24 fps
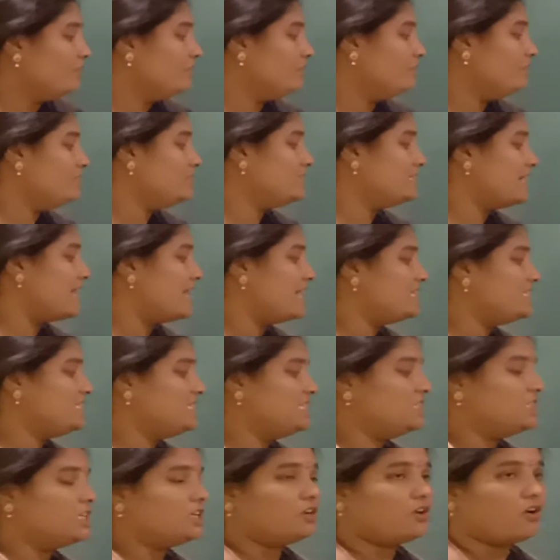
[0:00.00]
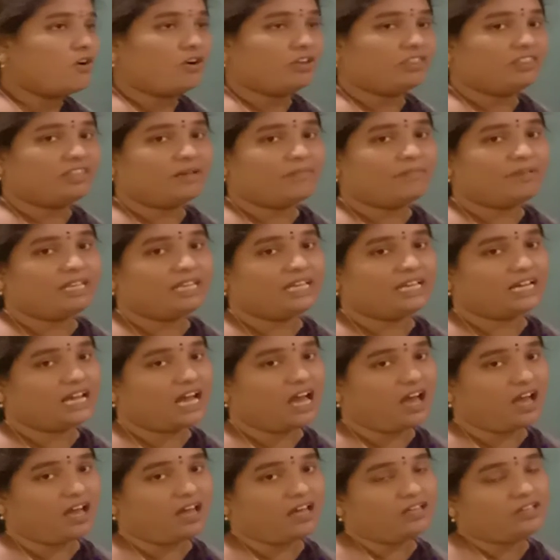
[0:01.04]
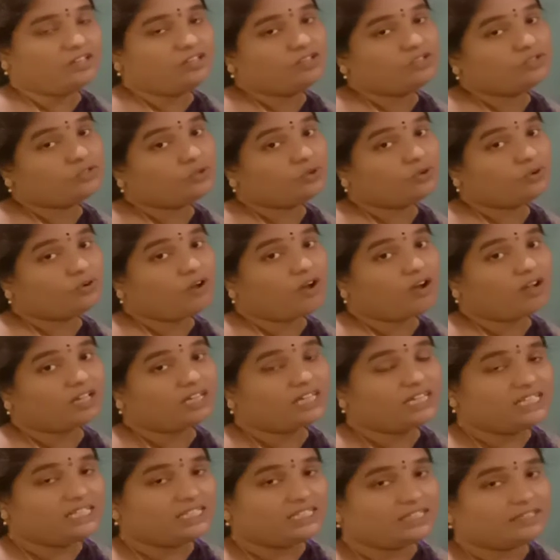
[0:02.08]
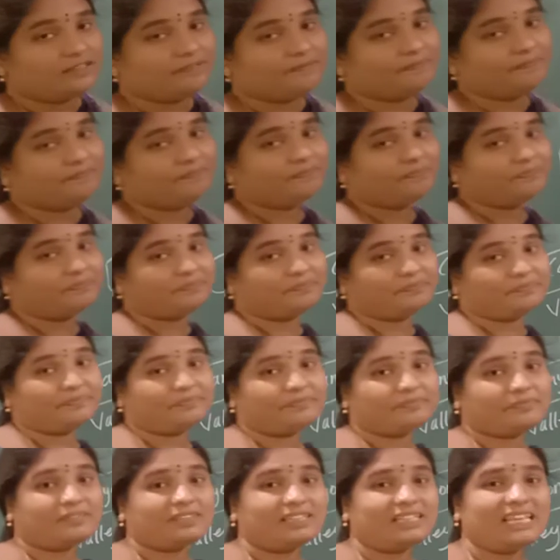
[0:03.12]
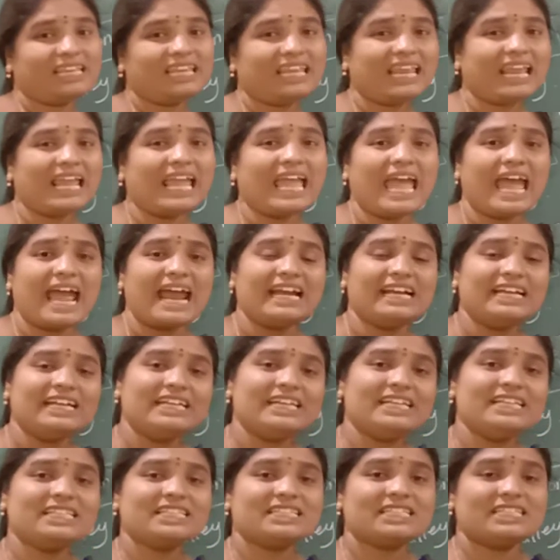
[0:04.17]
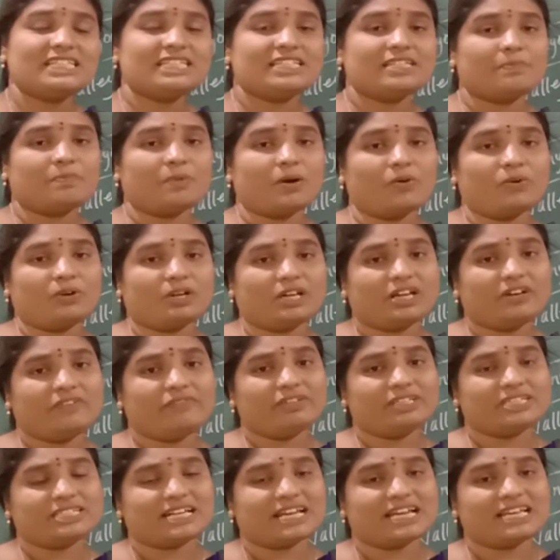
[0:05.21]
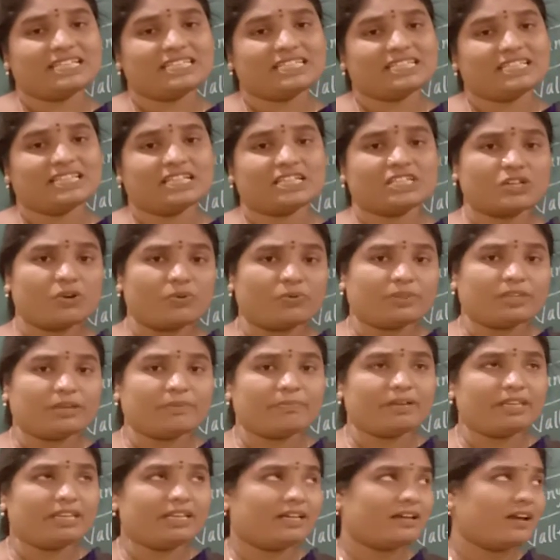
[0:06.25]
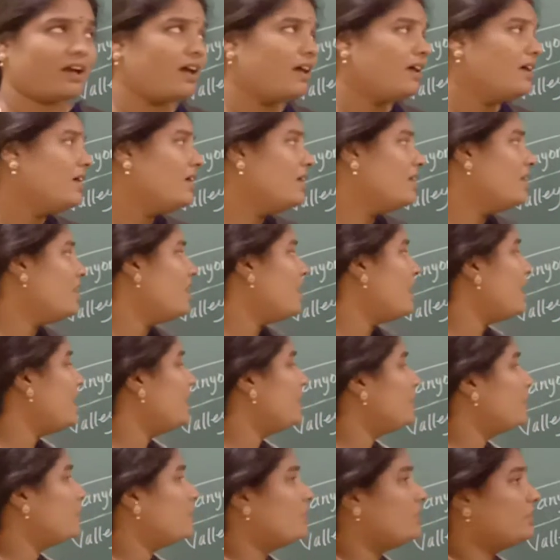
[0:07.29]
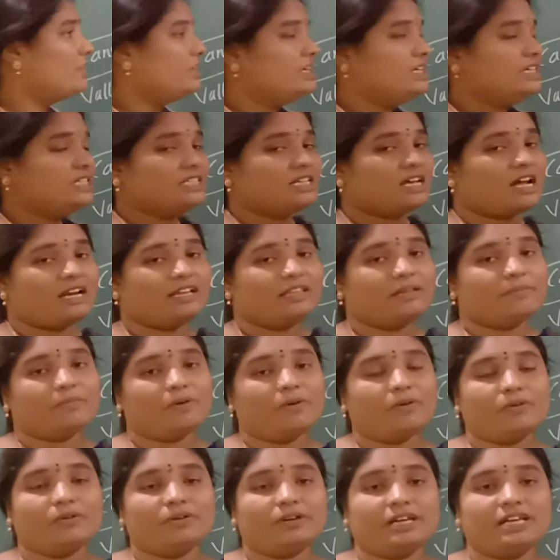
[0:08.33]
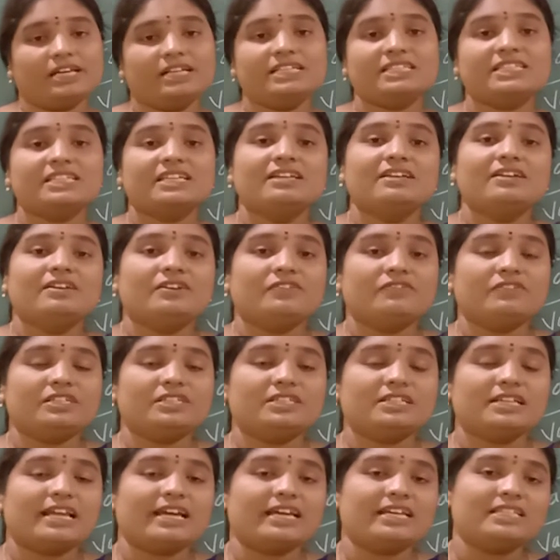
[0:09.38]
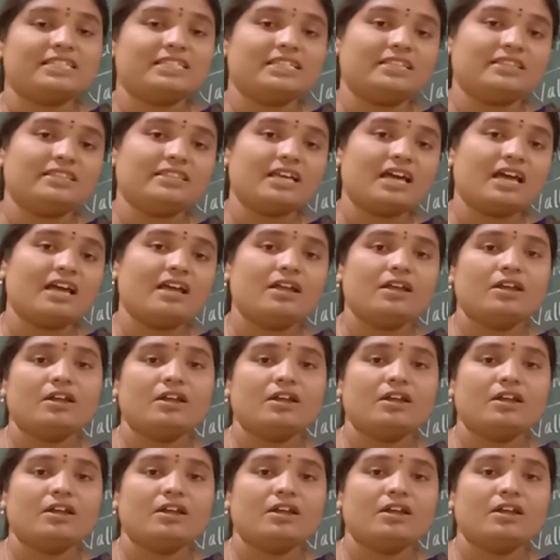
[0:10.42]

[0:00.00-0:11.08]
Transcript: Which lies in the North America. So Rockies, Andes is a mountain which lies in the South America, and Rockies are the mountains which lies in the